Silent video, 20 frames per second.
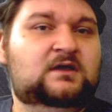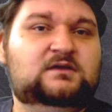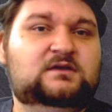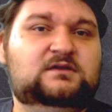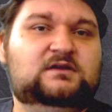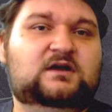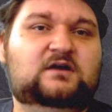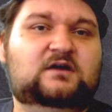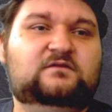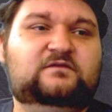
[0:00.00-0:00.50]

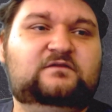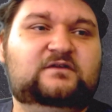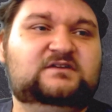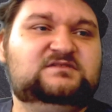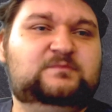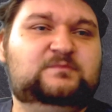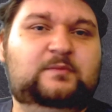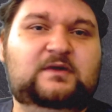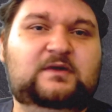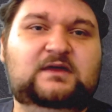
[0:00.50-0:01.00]
first
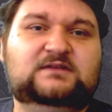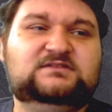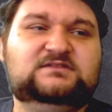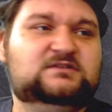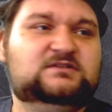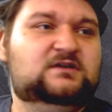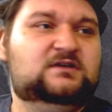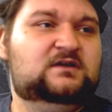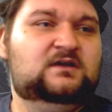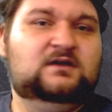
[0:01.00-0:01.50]

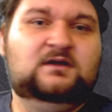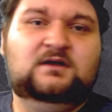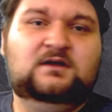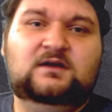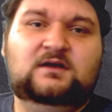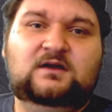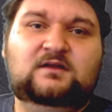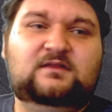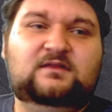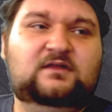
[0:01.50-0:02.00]
pitch,
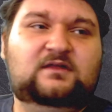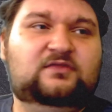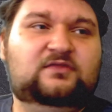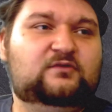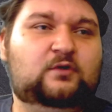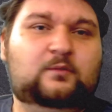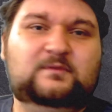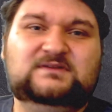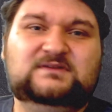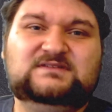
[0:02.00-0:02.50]
they throw
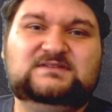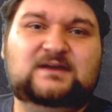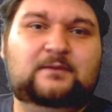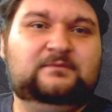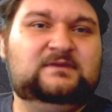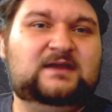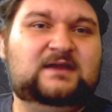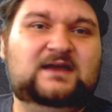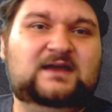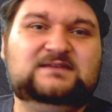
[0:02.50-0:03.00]
me something
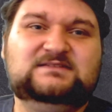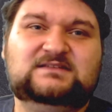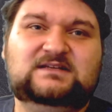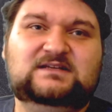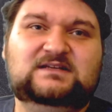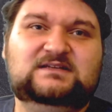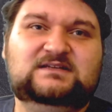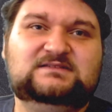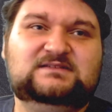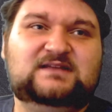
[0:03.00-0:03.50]
nice and
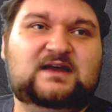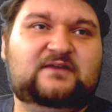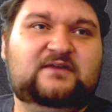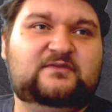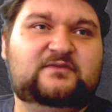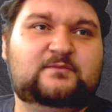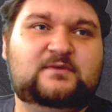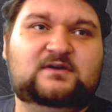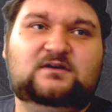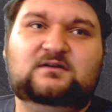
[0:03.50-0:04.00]
easy down the
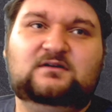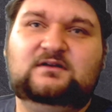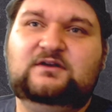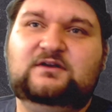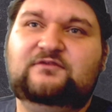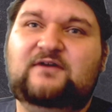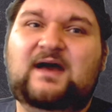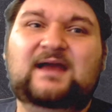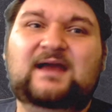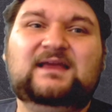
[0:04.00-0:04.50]
middle, and if
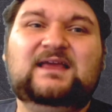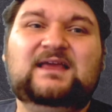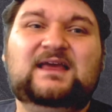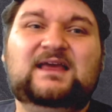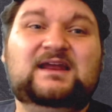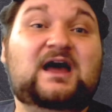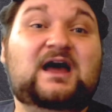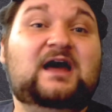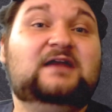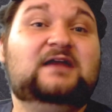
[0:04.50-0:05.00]
I
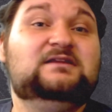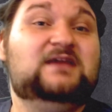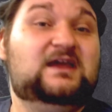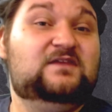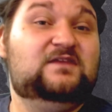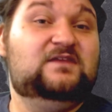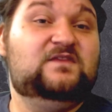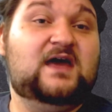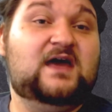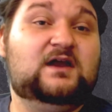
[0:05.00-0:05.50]
cannot
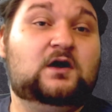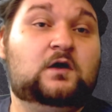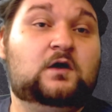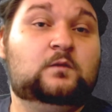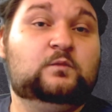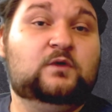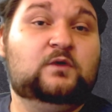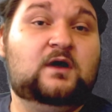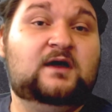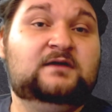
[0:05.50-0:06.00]
hit that home
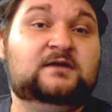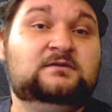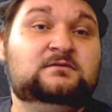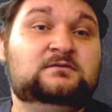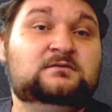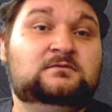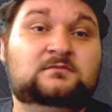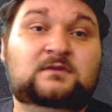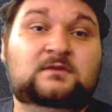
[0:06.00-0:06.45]
run,